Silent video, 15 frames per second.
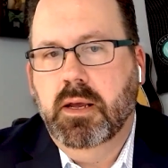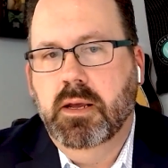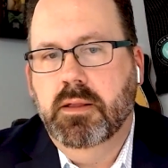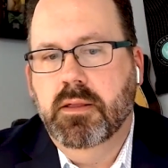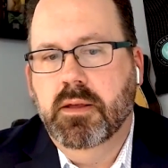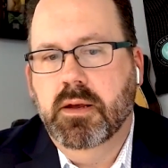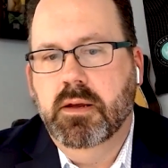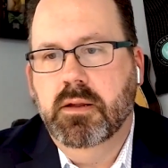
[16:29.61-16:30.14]

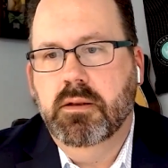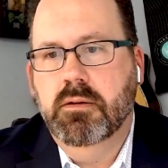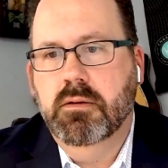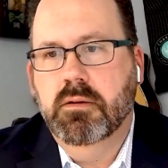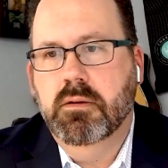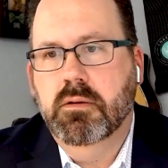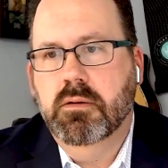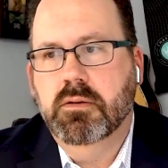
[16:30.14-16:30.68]
and
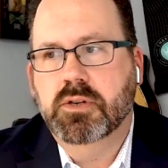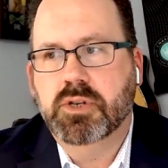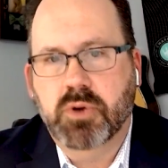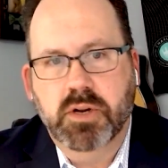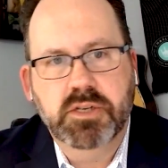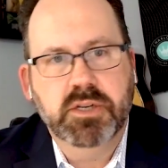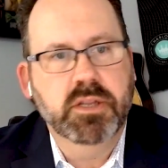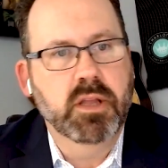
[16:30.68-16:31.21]
then
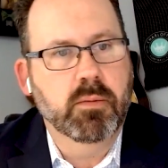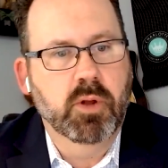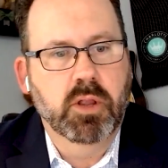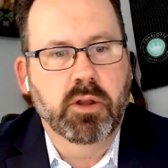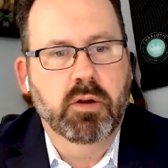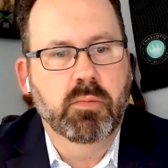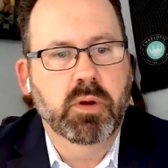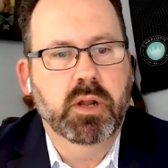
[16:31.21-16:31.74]
stretching them a
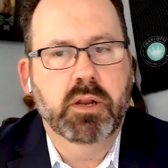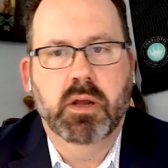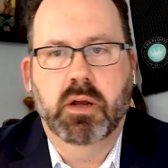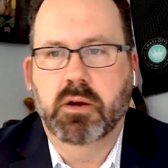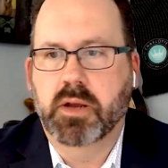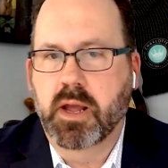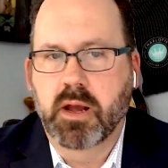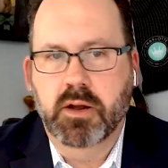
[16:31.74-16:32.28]
little bit.
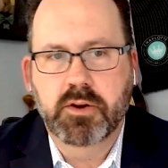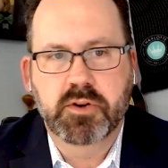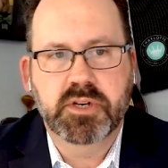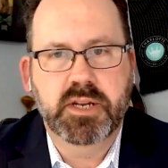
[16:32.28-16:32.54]
Okay,